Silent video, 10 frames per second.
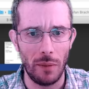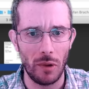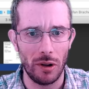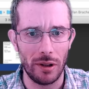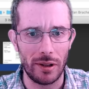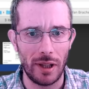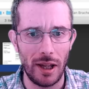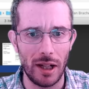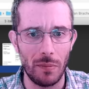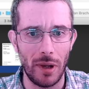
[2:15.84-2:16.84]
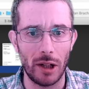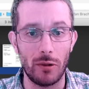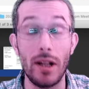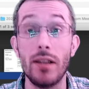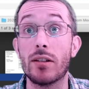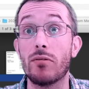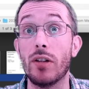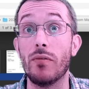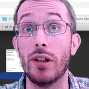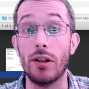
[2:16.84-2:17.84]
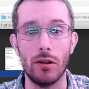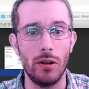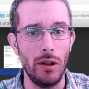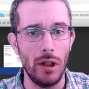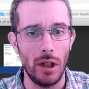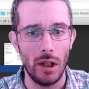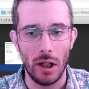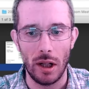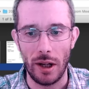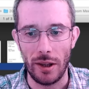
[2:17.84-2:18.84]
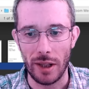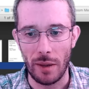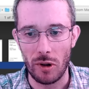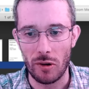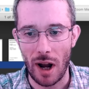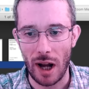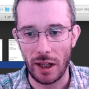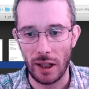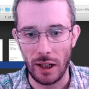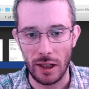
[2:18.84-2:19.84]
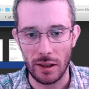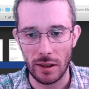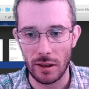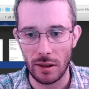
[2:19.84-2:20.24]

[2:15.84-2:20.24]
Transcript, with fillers: I'm gonna take my green screen video and I'm dragging it